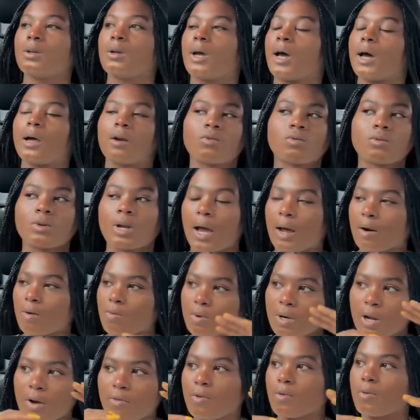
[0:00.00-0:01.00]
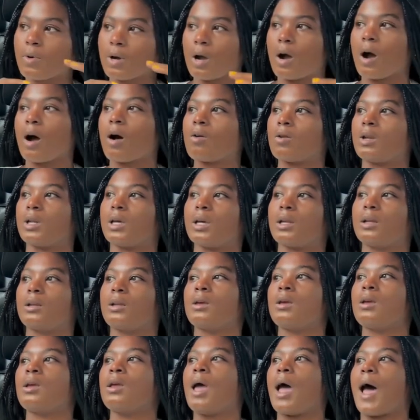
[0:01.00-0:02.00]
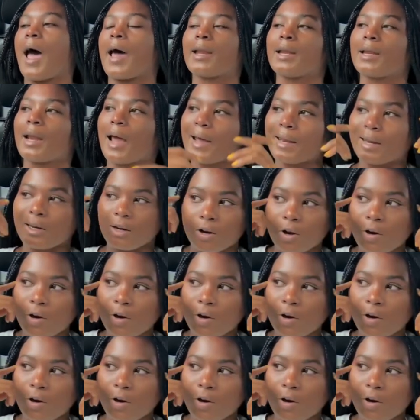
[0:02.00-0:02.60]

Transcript: I don't never recall it. I didn't